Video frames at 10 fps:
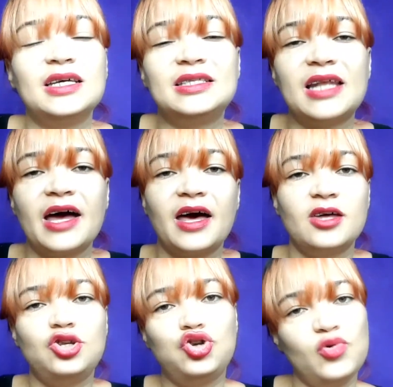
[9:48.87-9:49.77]
it's like
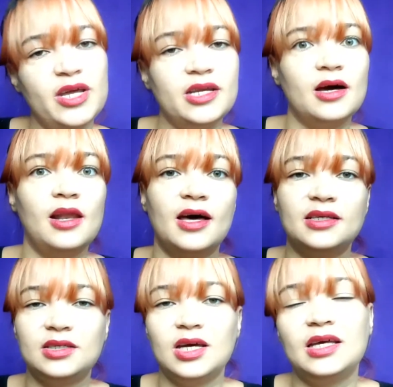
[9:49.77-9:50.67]
a treat
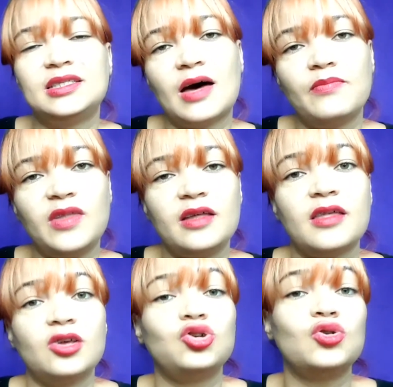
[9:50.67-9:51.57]
list is something
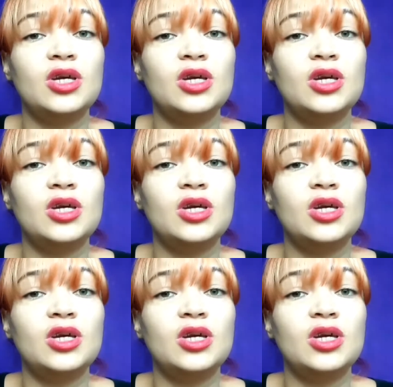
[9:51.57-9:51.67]
that you